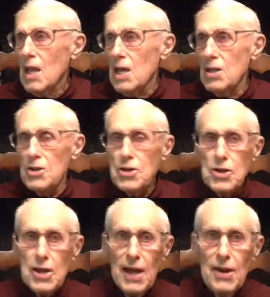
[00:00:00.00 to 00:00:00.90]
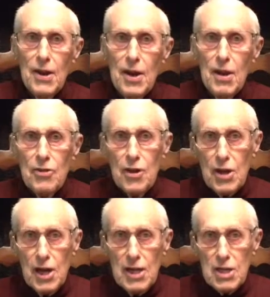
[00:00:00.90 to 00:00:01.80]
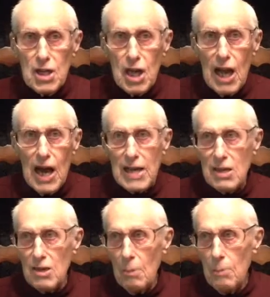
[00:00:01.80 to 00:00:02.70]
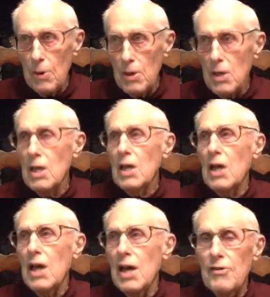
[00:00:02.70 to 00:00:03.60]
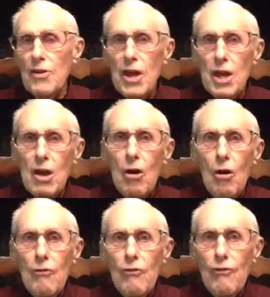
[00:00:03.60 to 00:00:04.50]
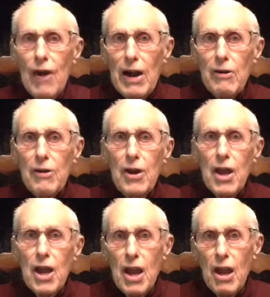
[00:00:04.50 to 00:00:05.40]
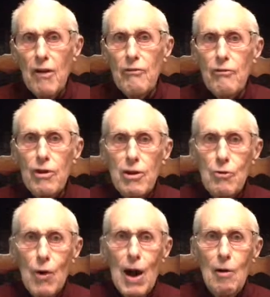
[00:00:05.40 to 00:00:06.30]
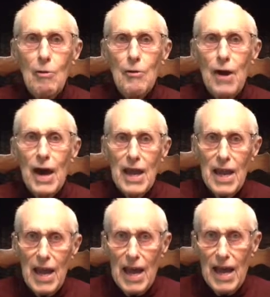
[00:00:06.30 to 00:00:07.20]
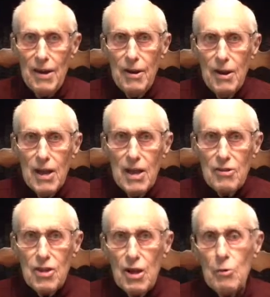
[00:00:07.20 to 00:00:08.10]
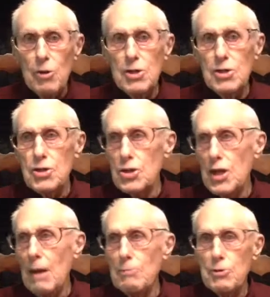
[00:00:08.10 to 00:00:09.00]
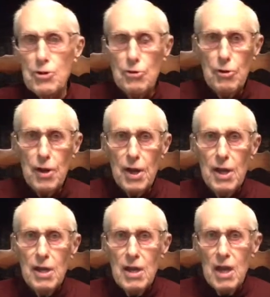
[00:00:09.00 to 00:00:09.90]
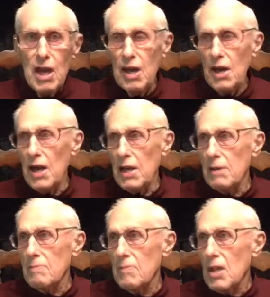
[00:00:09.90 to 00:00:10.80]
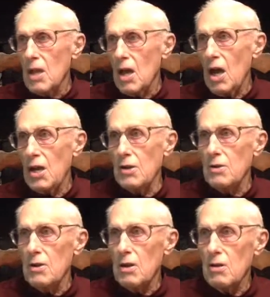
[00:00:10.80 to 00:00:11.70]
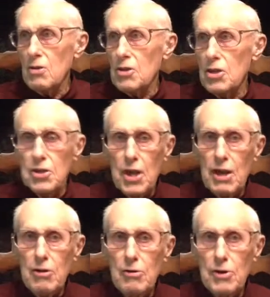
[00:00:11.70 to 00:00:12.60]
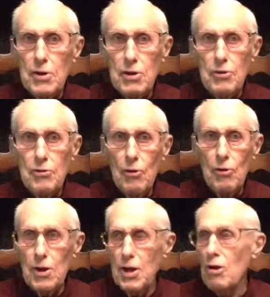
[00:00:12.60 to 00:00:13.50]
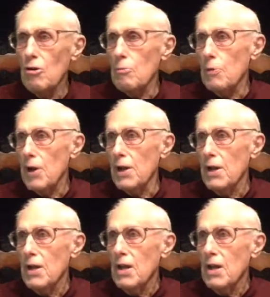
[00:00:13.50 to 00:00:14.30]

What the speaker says: Instead, the guns locked up, and they fired every round I had. They wouldn't stop shooting, and I since I couldn't control the airplane,